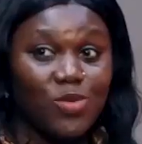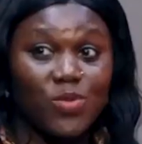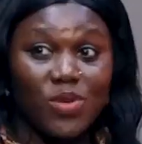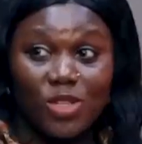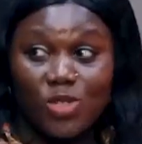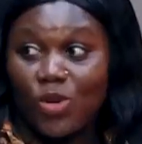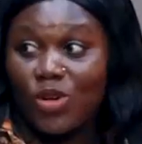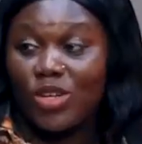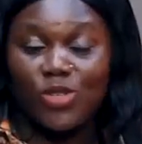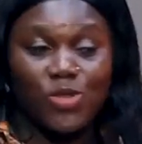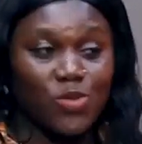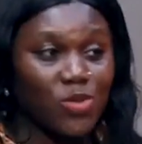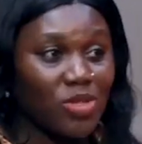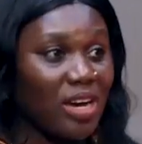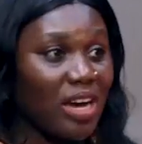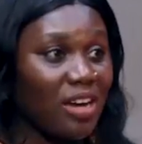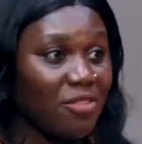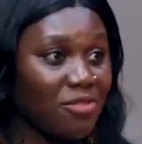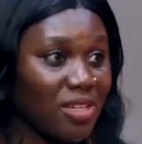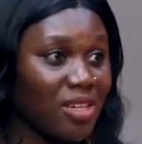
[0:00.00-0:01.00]
Since we are talking to
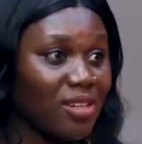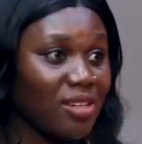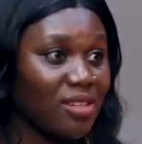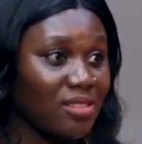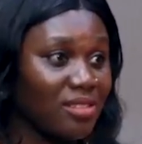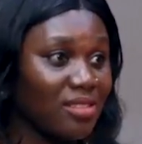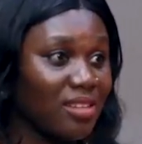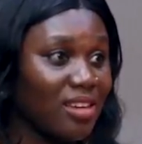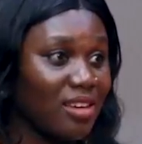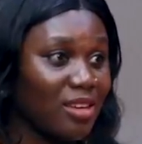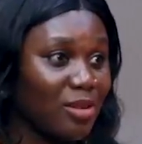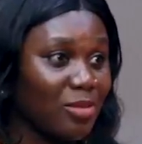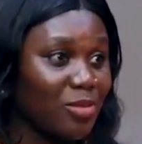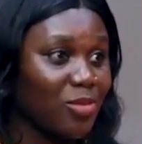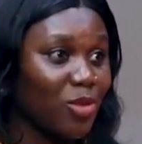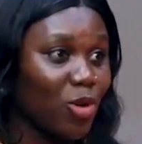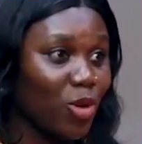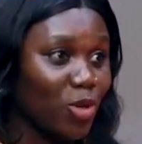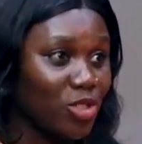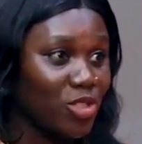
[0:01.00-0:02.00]
the African
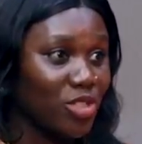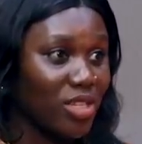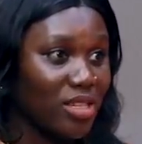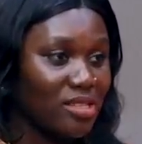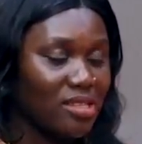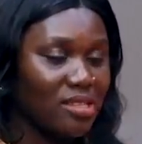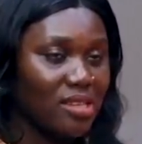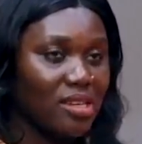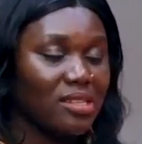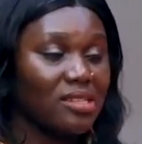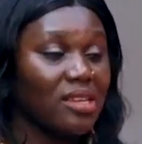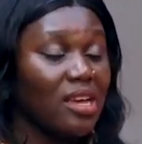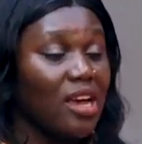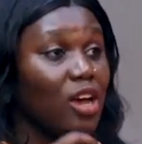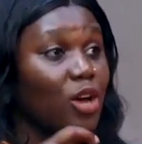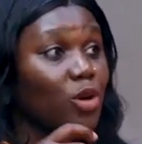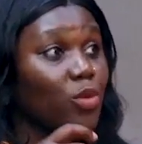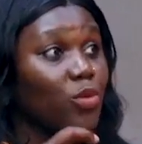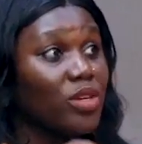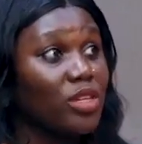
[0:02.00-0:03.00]
audience, yes.
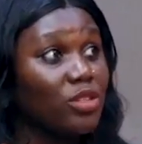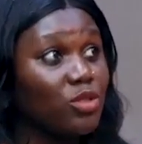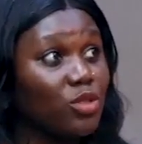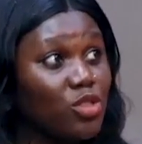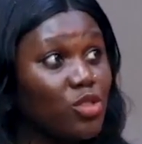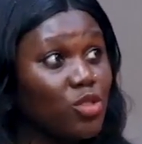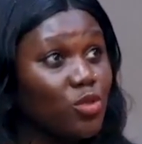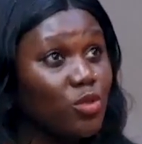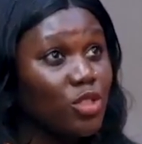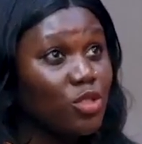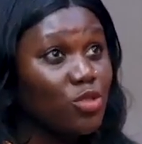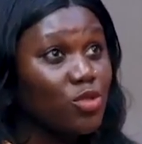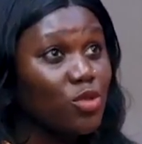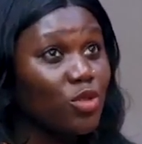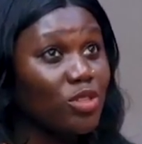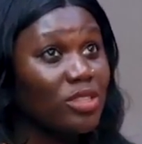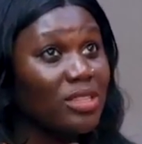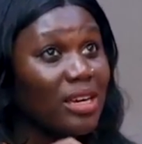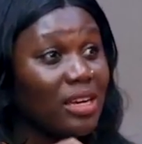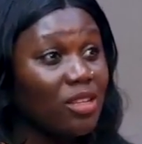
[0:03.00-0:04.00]
Yeah. You need to
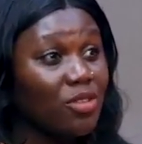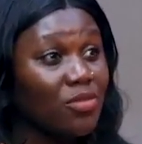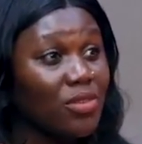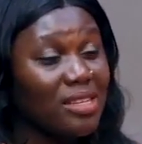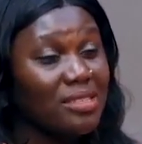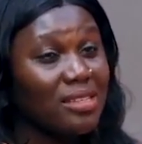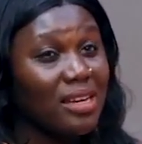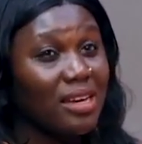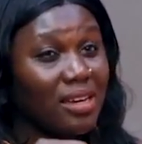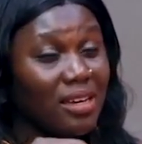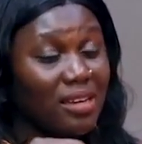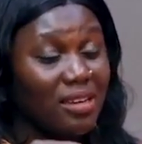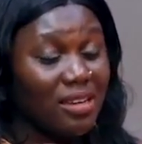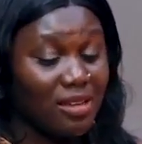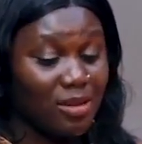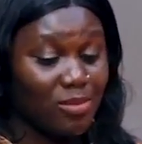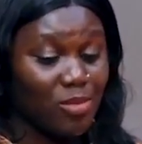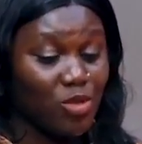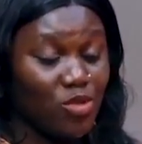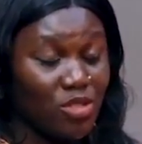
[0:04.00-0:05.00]
know the kind of cars that
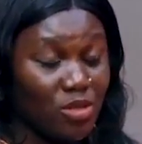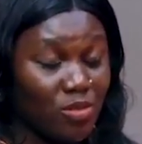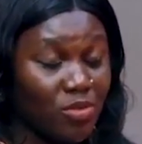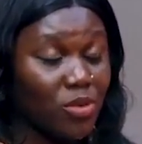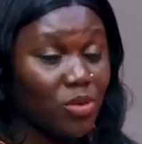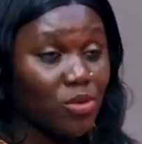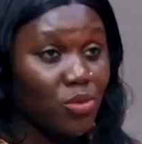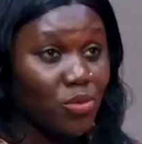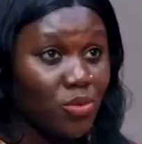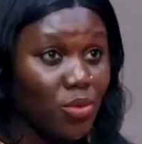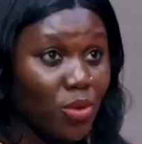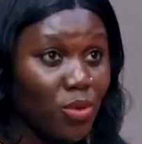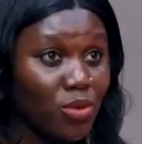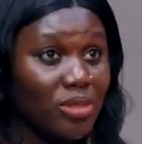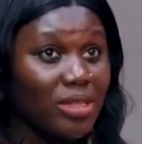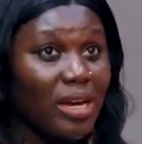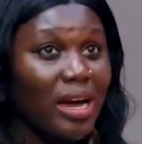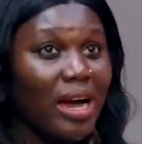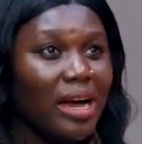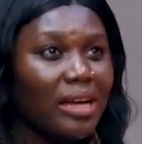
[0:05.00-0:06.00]
are suitable for the
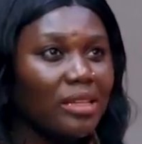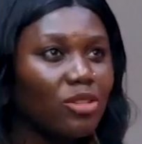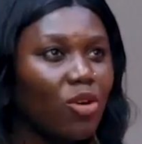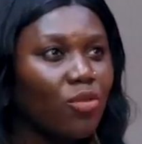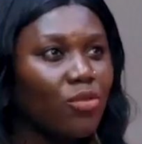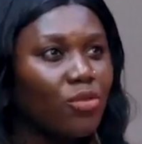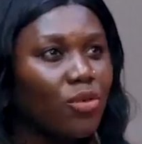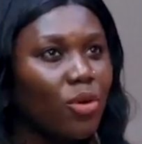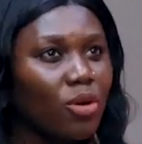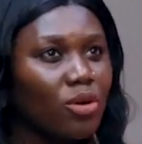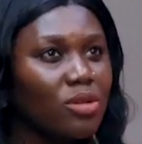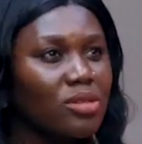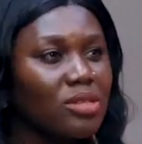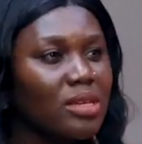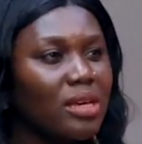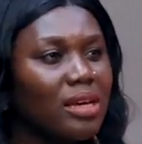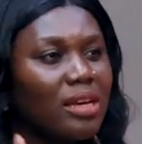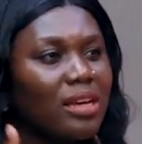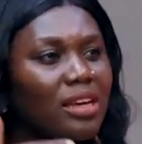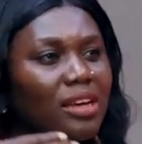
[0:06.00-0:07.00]
road. And of
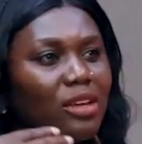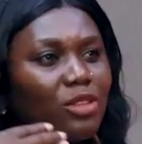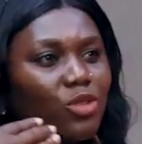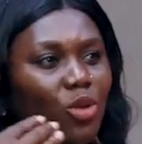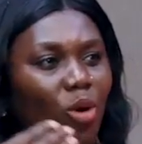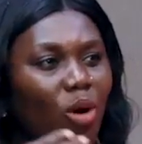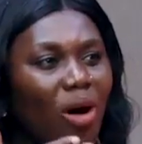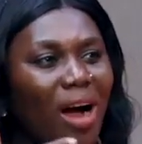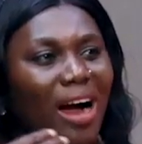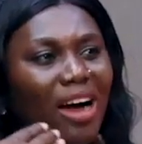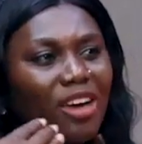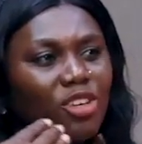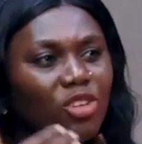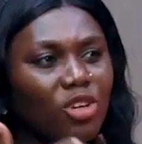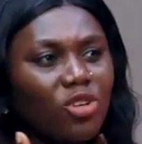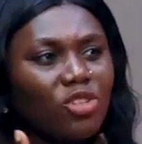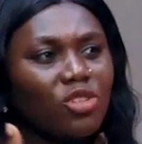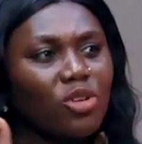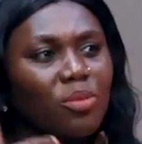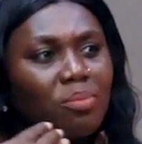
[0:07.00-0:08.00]
course, know how
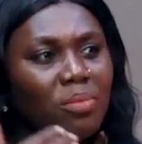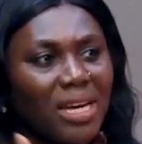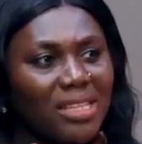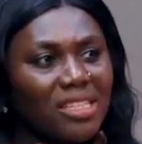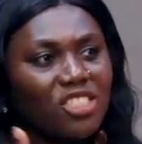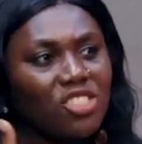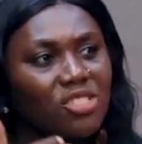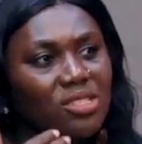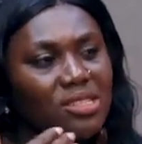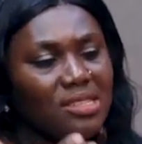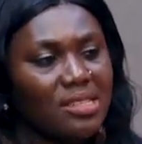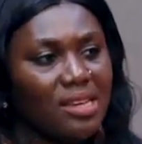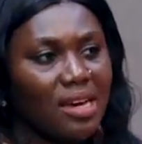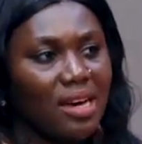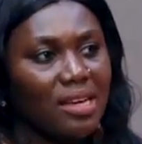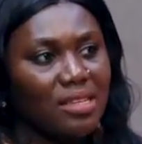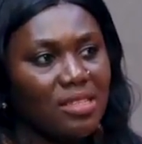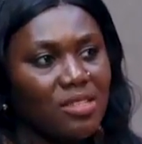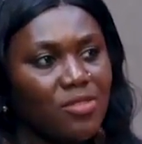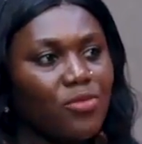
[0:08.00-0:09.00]
you're going to manage these
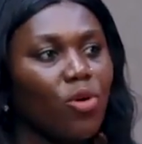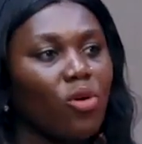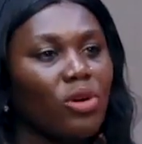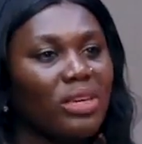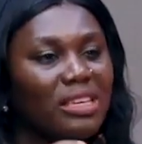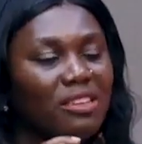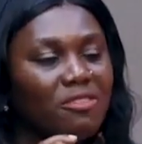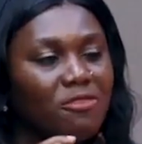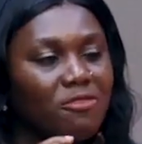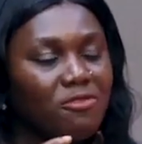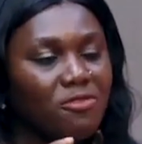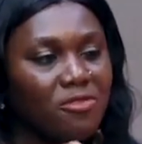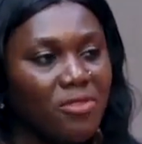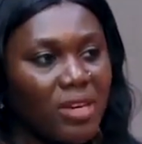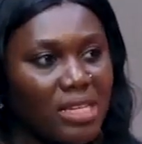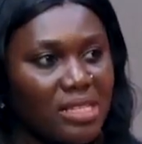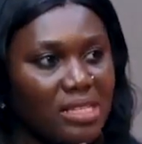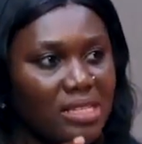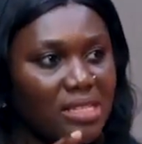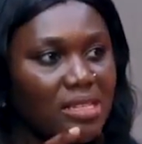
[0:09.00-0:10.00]
cars for
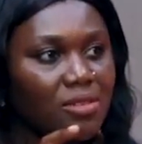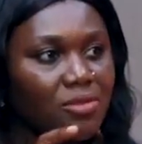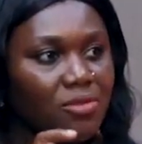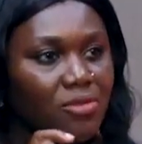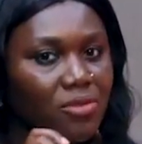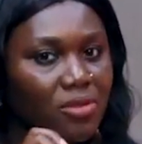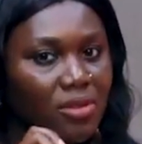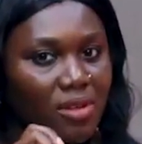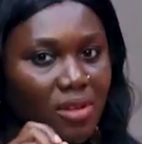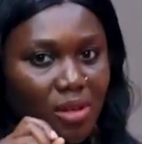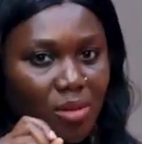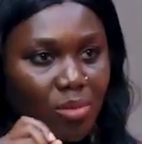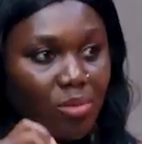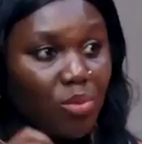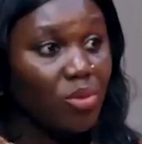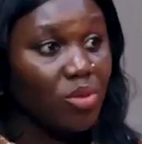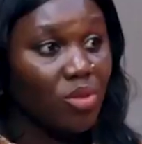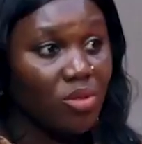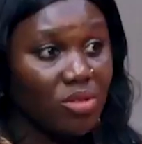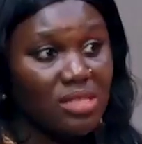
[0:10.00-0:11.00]
effective
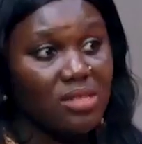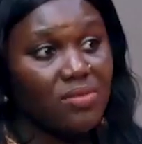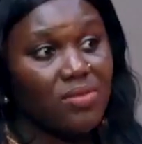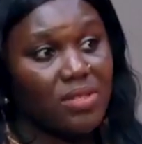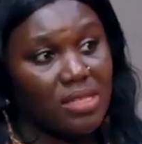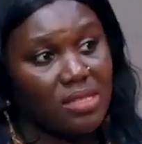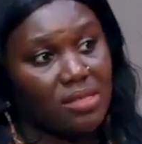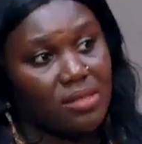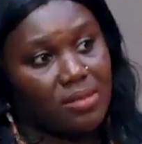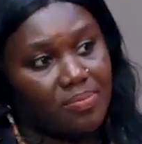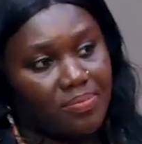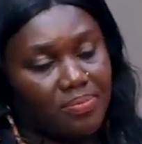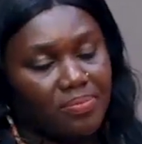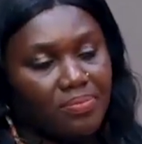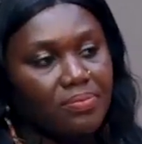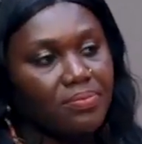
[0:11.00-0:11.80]
productivity.